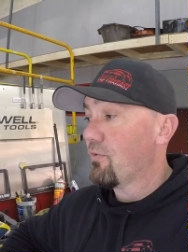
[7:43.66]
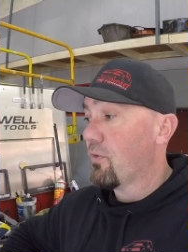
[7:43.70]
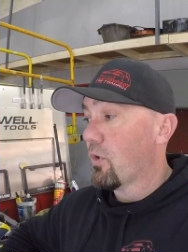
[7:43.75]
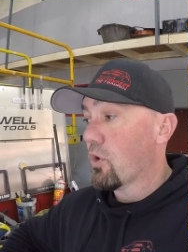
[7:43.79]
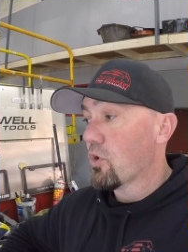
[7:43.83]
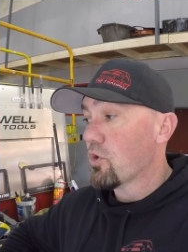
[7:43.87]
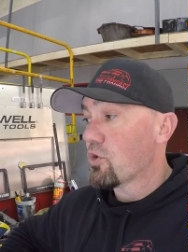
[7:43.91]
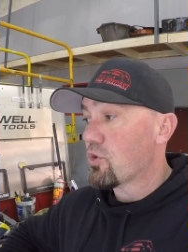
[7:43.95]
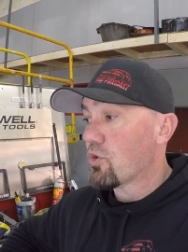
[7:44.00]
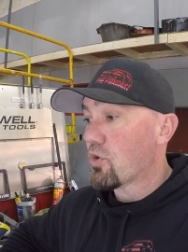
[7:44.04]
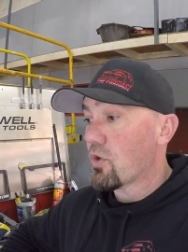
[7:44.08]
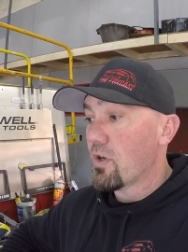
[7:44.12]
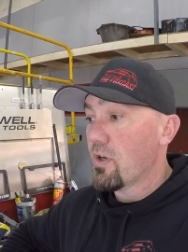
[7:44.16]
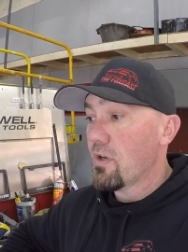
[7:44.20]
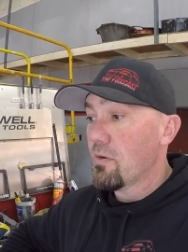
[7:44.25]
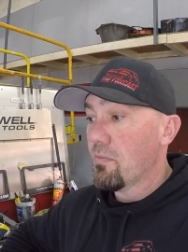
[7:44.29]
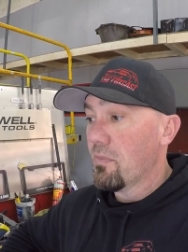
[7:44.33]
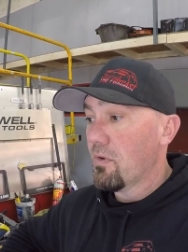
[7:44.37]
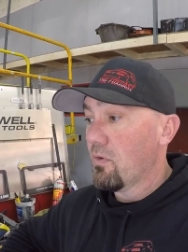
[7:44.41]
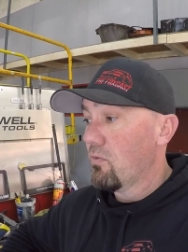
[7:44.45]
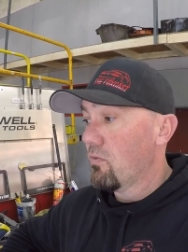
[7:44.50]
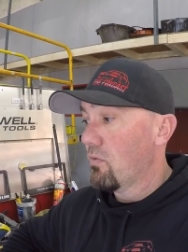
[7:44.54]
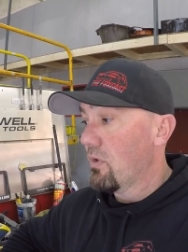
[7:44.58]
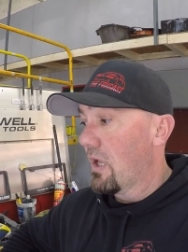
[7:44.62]
far as
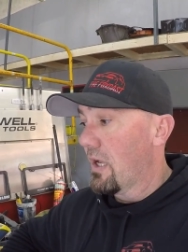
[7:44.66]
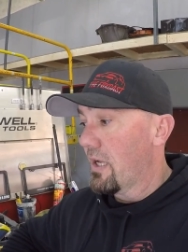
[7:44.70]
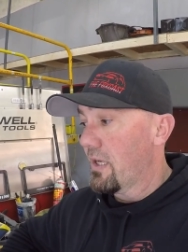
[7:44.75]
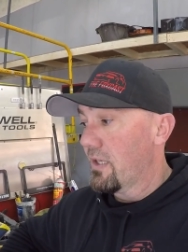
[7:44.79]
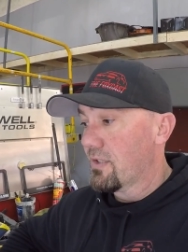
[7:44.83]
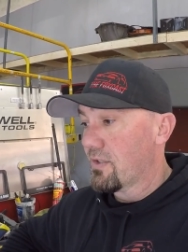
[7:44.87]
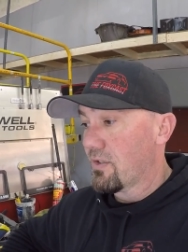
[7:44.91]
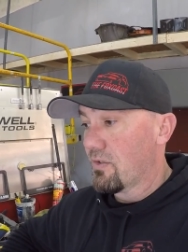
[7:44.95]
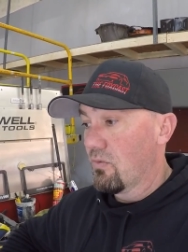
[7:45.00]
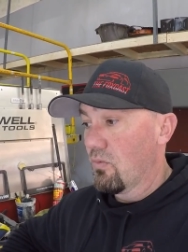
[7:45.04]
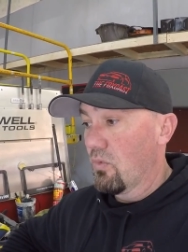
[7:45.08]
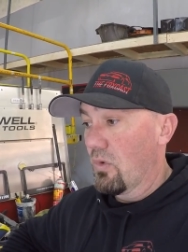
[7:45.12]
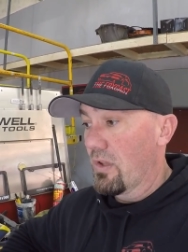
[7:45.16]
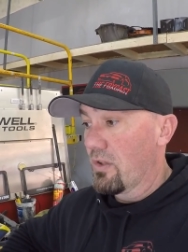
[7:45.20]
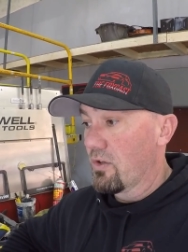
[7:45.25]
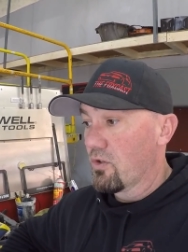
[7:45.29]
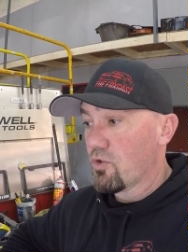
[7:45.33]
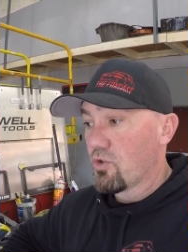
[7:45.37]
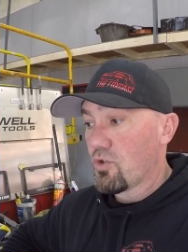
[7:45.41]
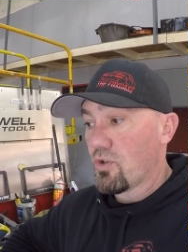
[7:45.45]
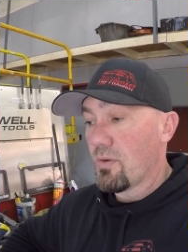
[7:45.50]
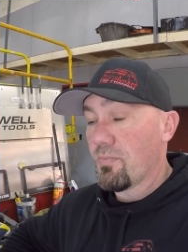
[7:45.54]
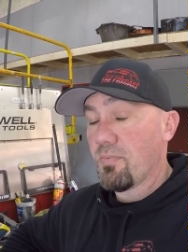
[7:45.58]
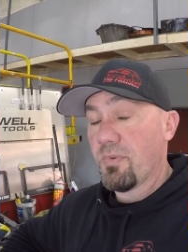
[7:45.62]
trim and lights and weather
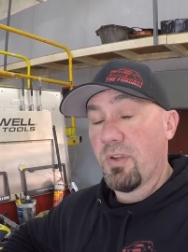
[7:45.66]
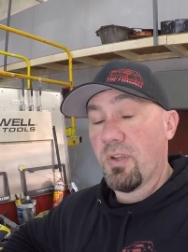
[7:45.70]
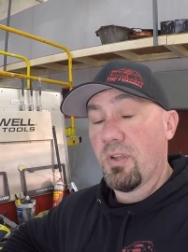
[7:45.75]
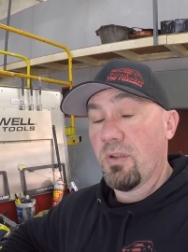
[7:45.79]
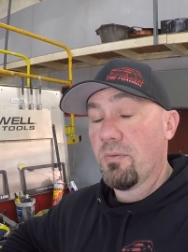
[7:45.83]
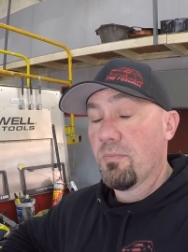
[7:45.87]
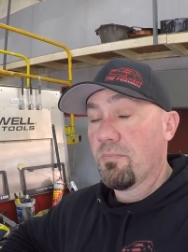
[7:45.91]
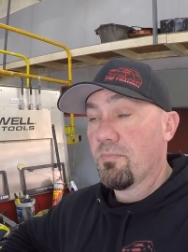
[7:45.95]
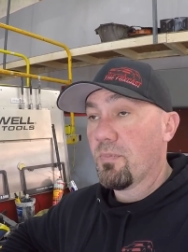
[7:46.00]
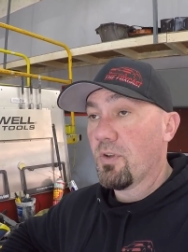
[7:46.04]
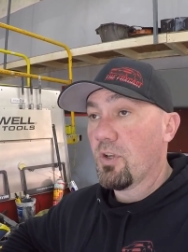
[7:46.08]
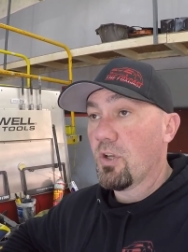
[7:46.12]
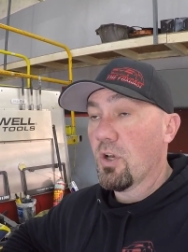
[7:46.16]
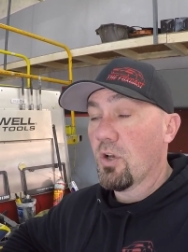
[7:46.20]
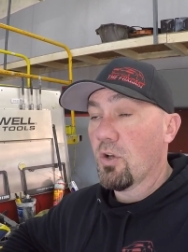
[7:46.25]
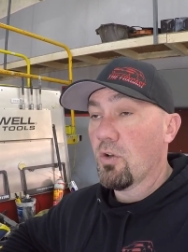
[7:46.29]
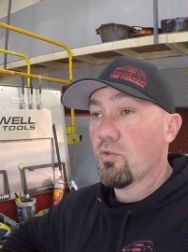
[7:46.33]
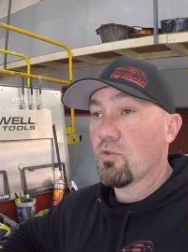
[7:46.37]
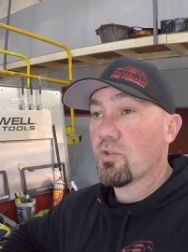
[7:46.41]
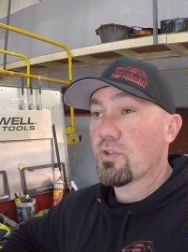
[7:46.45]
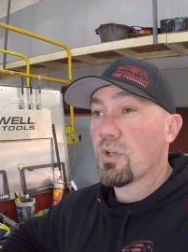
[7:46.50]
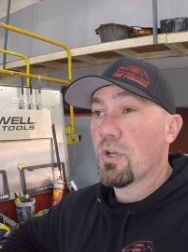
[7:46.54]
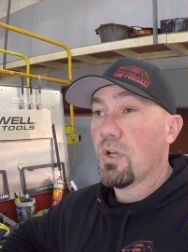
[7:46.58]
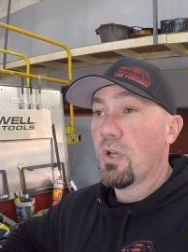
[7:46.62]
stripping
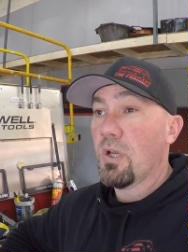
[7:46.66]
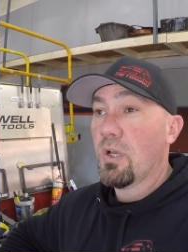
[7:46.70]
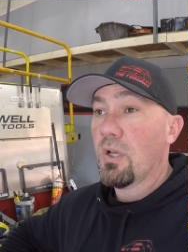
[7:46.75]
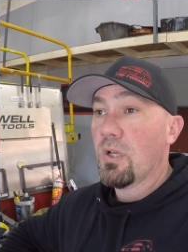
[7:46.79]
goes.